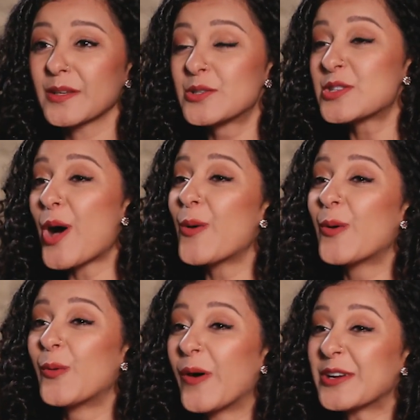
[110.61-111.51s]

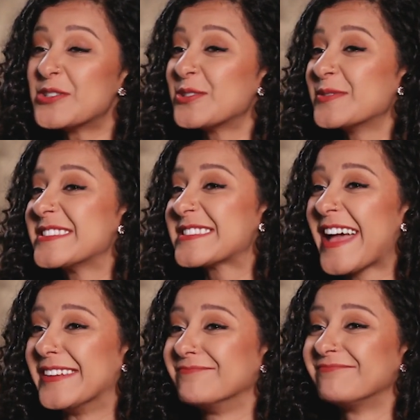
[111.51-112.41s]
So what could you do
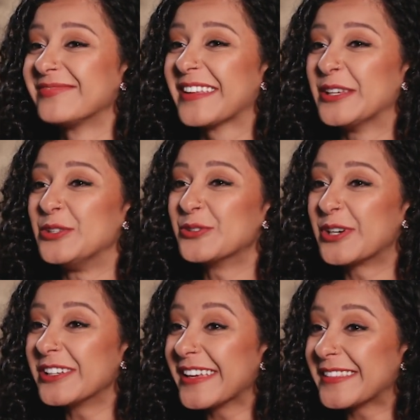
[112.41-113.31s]
instead? You
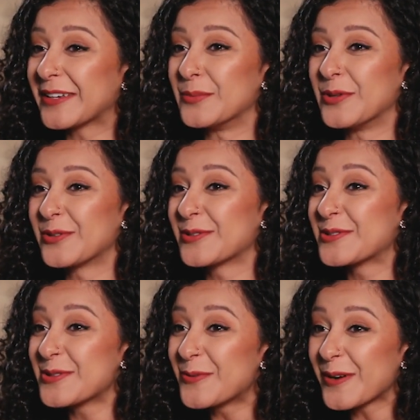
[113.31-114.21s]
could get the computer to
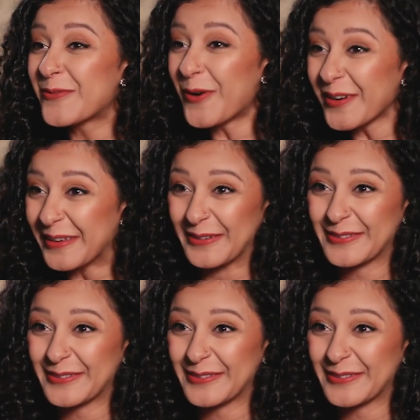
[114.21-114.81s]
do the work for you.